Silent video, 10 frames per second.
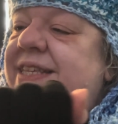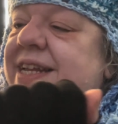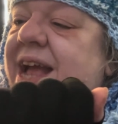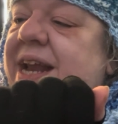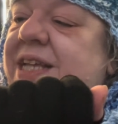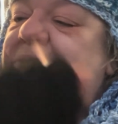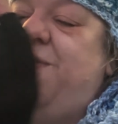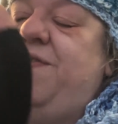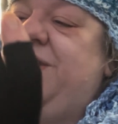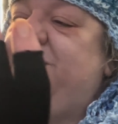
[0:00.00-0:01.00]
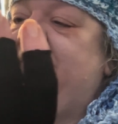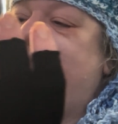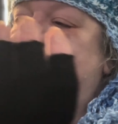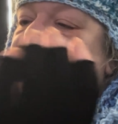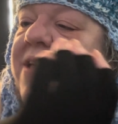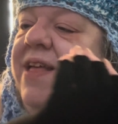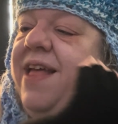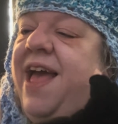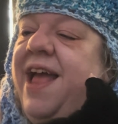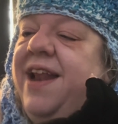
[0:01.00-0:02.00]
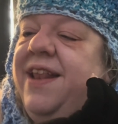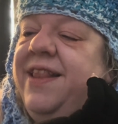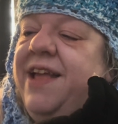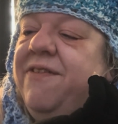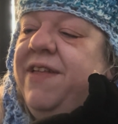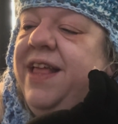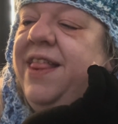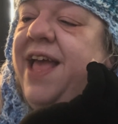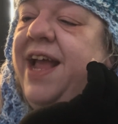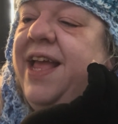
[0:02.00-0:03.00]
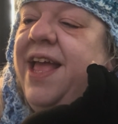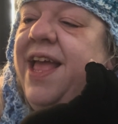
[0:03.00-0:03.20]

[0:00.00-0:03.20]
and 90s movies with them that they really like.